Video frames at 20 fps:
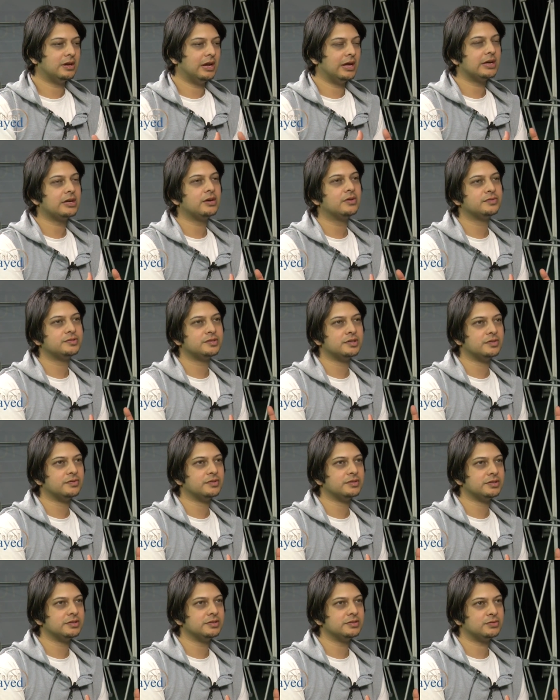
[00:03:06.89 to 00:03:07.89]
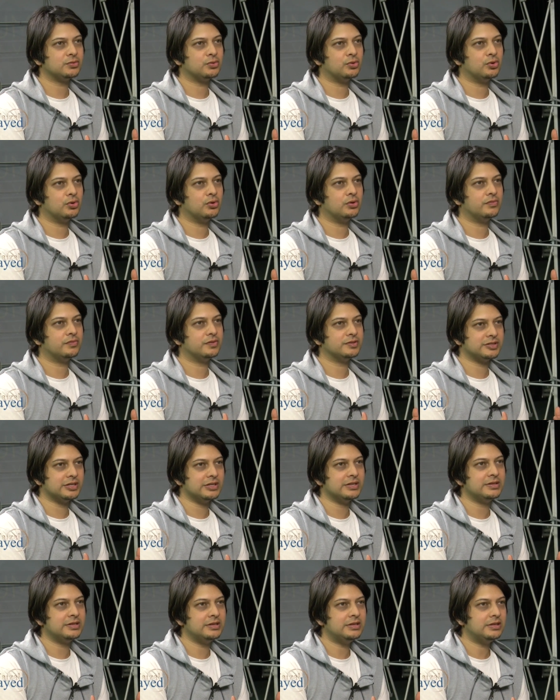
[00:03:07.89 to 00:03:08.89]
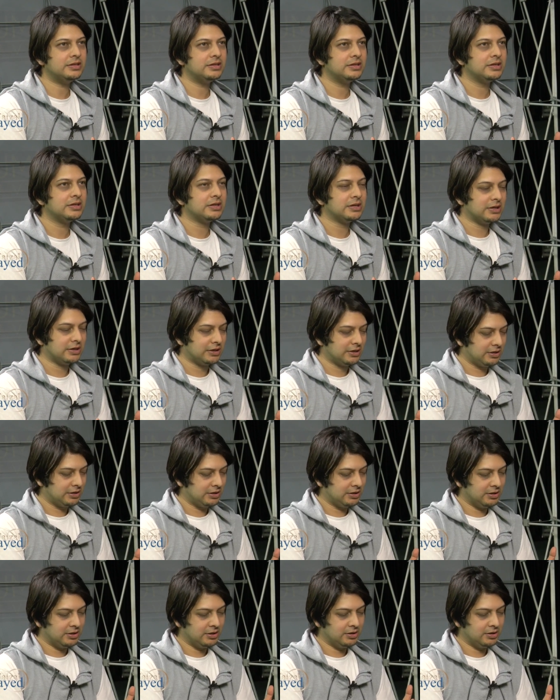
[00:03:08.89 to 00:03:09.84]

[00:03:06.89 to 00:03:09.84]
lack of services or facility, yes.